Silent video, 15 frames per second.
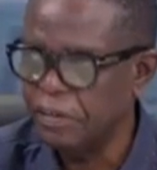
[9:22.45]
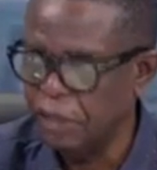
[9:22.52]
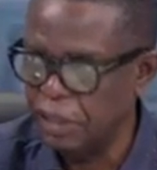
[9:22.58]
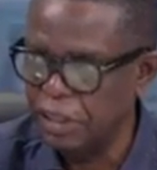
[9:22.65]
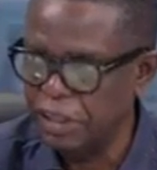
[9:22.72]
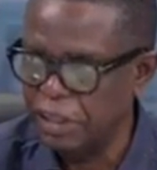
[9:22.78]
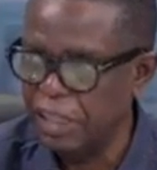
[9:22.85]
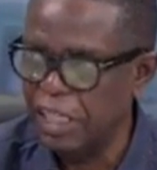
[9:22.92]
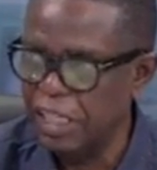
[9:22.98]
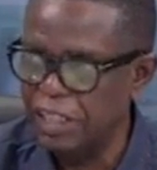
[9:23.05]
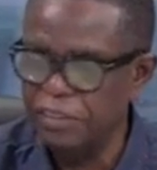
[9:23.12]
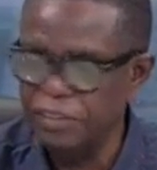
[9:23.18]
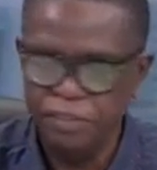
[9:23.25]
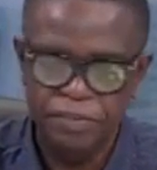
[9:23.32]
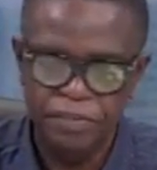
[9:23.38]
You understand?
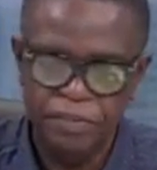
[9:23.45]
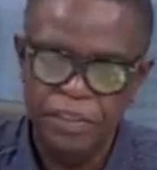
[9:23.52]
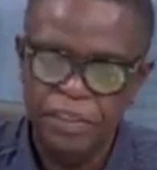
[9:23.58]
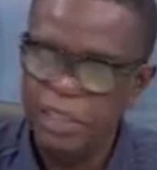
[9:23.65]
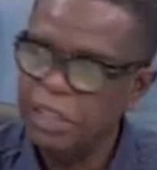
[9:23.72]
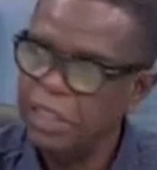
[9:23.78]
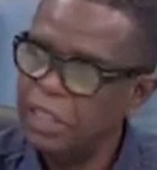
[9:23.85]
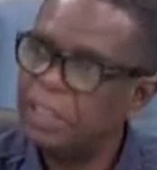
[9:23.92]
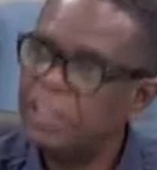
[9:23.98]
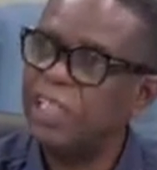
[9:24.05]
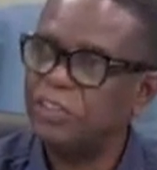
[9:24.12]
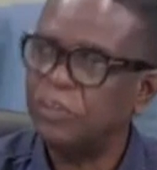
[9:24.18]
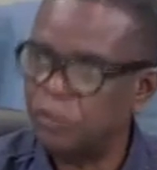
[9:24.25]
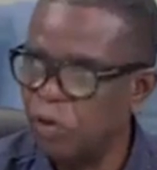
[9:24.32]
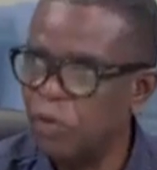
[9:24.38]
These
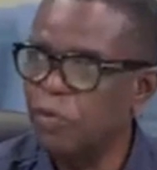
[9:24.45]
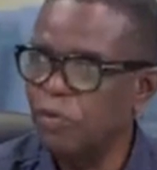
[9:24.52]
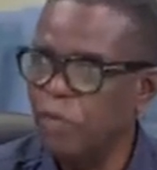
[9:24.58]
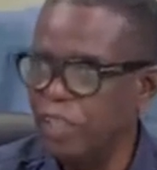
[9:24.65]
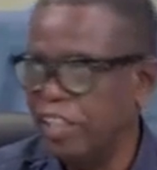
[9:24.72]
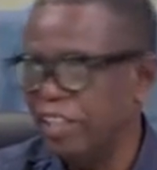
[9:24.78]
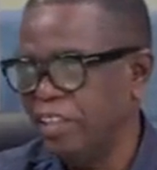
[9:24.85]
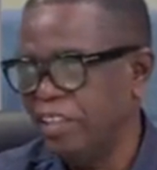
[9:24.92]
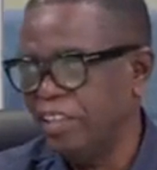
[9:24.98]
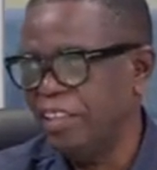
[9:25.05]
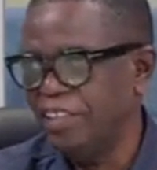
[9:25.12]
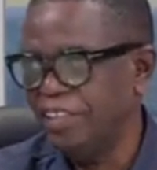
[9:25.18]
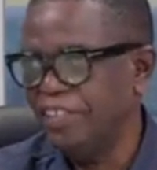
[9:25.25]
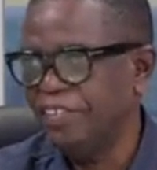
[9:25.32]
are strong words.